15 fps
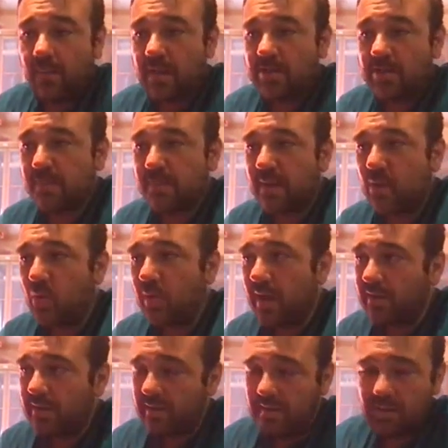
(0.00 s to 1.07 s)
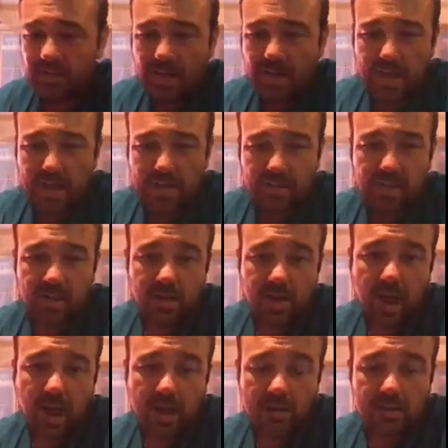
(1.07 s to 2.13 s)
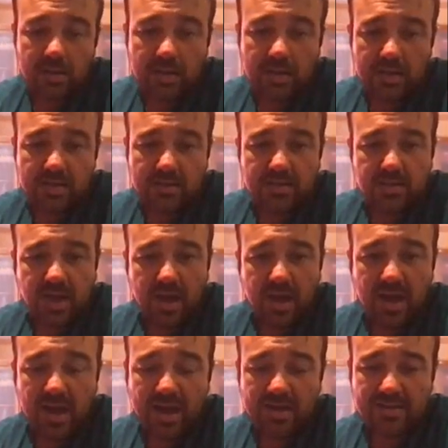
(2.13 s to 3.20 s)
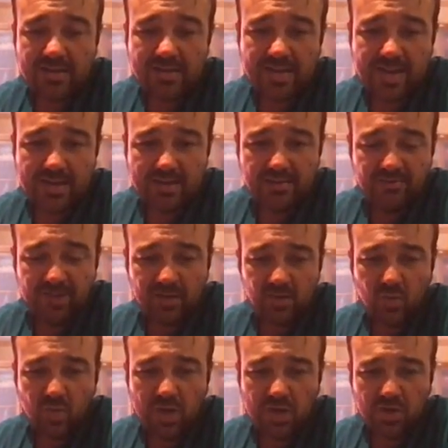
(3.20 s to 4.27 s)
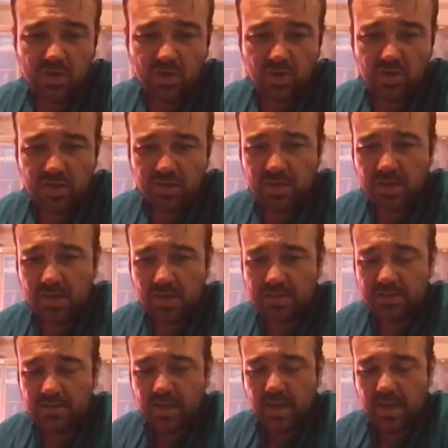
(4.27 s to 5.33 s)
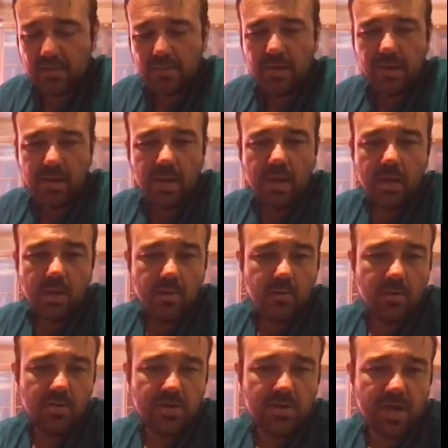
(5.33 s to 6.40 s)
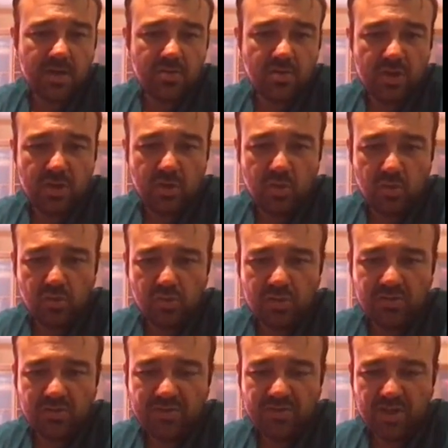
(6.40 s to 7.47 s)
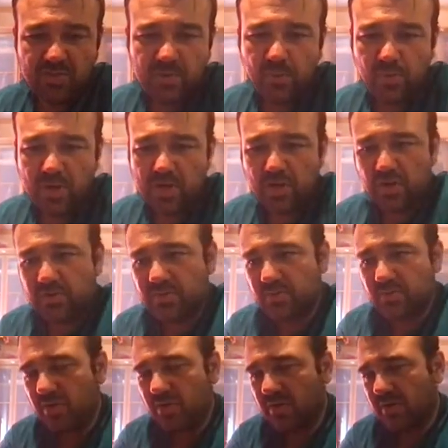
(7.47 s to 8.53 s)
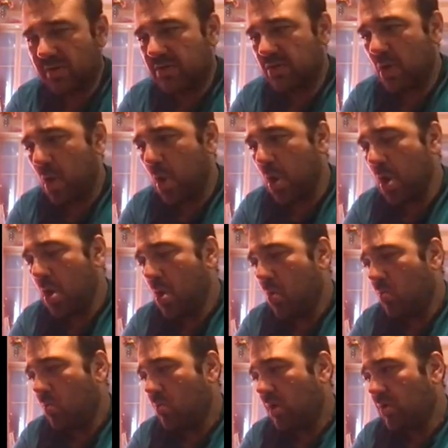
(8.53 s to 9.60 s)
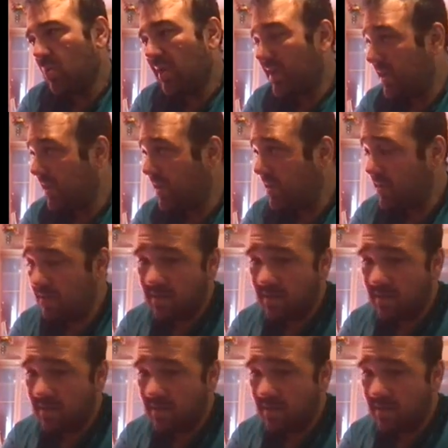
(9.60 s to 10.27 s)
speculated that this excess in fluctuation in the CAB was actually due to the first population of sources. So what we